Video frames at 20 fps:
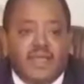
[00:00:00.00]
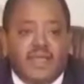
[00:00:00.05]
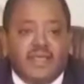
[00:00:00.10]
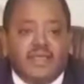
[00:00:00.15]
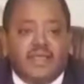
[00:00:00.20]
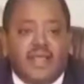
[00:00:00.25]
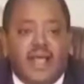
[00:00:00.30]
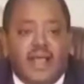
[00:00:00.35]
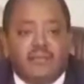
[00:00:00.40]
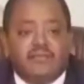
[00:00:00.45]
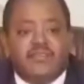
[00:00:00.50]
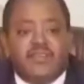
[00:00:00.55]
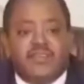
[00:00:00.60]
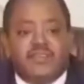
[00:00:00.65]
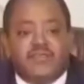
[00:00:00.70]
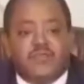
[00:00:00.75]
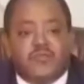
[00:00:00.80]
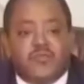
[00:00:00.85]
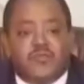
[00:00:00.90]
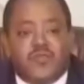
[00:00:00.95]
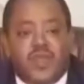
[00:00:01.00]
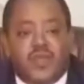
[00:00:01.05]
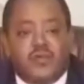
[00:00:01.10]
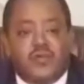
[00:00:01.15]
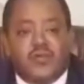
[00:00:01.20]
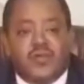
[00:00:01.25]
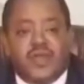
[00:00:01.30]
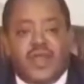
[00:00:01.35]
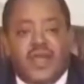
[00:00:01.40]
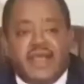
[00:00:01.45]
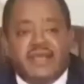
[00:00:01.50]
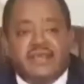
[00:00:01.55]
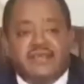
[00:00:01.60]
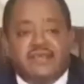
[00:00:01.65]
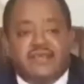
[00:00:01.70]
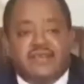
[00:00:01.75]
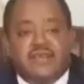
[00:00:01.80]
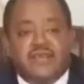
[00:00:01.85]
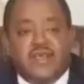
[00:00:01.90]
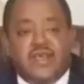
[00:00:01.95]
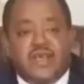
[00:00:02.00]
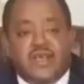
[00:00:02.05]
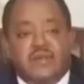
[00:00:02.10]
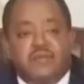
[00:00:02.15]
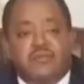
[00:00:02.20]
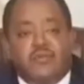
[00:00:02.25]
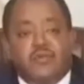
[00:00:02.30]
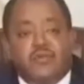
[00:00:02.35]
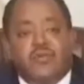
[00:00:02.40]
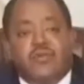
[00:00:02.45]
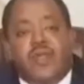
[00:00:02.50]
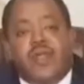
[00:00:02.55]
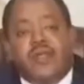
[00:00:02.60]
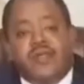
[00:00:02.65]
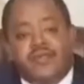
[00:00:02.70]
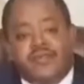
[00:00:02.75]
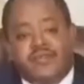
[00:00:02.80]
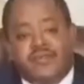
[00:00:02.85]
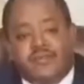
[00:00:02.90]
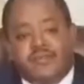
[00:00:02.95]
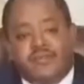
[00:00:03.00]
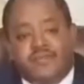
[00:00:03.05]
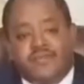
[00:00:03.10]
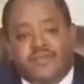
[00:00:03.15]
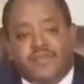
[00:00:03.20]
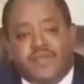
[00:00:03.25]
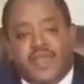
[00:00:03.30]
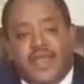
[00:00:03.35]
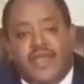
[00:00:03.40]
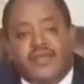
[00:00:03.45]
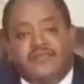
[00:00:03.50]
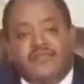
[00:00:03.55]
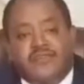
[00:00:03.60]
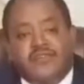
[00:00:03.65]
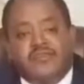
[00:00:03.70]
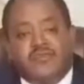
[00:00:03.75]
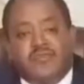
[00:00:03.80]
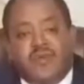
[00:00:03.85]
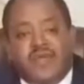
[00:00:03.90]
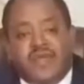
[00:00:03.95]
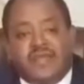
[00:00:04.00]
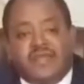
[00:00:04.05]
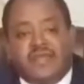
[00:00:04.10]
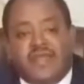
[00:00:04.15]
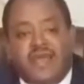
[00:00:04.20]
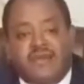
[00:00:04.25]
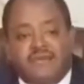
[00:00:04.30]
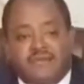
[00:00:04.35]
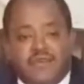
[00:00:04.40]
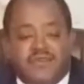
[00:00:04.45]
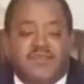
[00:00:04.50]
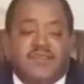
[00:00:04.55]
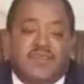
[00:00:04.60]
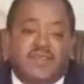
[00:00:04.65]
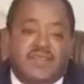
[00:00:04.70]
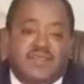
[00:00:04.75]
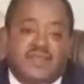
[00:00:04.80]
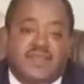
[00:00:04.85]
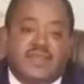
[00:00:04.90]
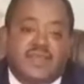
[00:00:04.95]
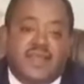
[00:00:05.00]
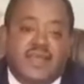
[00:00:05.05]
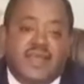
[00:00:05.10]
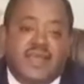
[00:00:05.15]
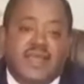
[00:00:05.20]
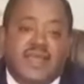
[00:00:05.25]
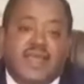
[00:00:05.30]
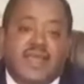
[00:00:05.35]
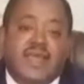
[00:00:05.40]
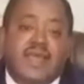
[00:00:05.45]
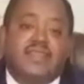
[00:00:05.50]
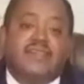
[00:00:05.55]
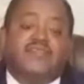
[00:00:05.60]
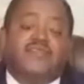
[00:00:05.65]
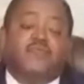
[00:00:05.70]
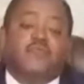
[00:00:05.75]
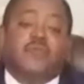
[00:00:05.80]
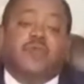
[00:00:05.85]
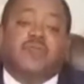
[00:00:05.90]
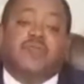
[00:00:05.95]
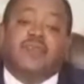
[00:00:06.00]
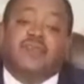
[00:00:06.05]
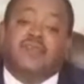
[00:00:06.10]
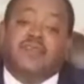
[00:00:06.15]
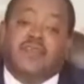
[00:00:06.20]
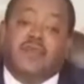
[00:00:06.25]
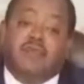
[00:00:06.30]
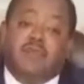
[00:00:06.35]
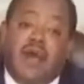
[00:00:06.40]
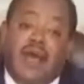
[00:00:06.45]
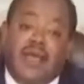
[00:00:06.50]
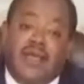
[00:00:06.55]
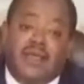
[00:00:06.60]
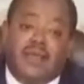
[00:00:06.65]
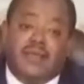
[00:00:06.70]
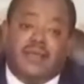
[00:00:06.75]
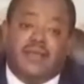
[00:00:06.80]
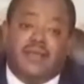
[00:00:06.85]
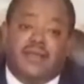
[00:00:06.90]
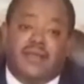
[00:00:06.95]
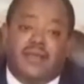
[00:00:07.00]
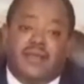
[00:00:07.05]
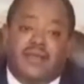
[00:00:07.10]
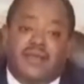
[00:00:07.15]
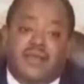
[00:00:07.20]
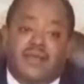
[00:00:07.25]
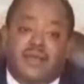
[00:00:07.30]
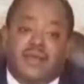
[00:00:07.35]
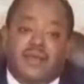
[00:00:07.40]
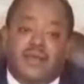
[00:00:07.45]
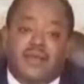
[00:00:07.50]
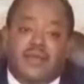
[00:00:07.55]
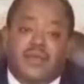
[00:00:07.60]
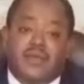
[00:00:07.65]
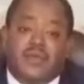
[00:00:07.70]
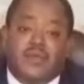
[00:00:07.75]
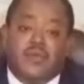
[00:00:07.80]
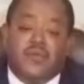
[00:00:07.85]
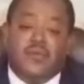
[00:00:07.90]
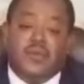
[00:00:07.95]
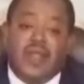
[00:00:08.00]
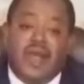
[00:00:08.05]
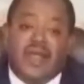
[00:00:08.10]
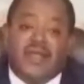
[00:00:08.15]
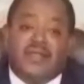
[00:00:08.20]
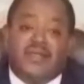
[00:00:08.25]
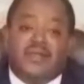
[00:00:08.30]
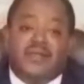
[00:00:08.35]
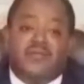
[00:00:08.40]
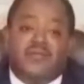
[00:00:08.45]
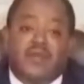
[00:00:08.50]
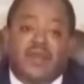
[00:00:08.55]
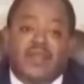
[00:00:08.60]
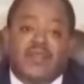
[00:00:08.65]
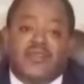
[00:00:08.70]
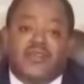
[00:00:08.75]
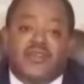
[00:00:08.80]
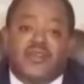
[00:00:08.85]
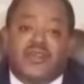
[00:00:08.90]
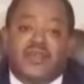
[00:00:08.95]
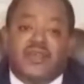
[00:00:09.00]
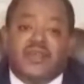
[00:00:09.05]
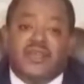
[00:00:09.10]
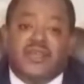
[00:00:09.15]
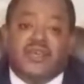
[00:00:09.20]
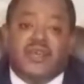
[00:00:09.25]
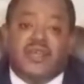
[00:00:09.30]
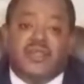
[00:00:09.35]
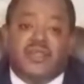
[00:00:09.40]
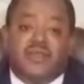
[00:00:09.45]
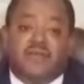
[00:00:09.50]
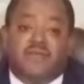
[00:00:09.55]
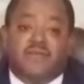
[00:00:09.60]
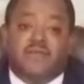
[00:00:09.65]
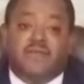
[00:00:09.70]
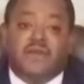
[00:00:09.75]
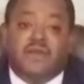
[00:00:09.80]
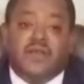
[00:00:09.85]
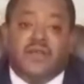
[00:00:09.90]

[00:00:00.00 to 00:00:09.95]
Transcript: It helps us to recognize pluralism and respect diversity. It is with this in mind, United Religion Initiative,